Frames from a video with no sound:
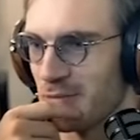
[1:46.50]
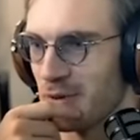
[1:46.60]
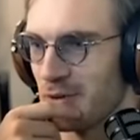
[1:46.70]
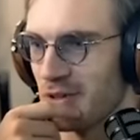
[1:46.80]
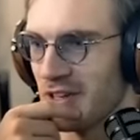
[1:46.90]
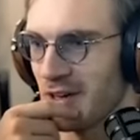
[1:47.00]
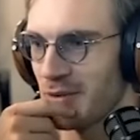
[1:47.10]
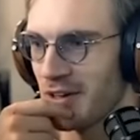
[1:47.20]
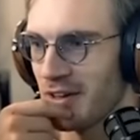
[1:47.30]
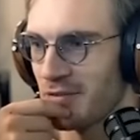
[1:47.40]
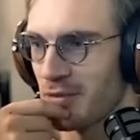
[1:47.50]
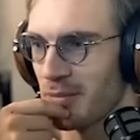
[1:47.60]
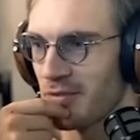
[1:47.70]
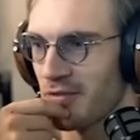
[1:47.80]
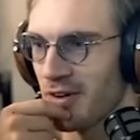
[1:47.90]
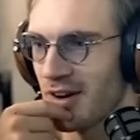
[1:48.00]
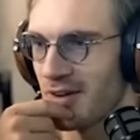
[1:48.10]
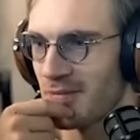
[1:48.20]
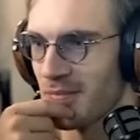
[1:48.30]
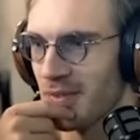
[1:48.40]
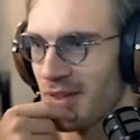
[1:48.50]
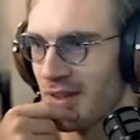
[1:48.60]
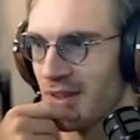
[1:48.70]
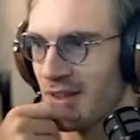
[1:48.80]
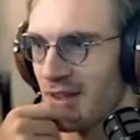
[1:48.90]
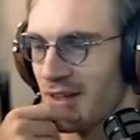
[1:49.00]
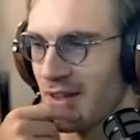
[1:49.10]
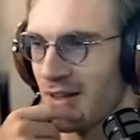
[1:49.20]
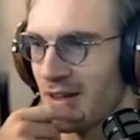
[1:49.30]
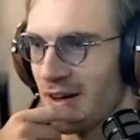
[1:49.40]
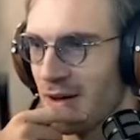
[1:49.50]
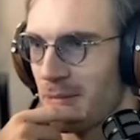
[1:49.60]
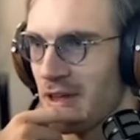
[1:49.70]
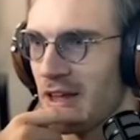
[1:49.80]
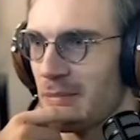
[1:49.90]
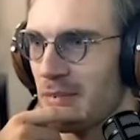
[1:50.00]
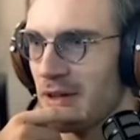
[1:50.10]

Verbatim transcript: blue liquid leaking from the frame. Come, Ib.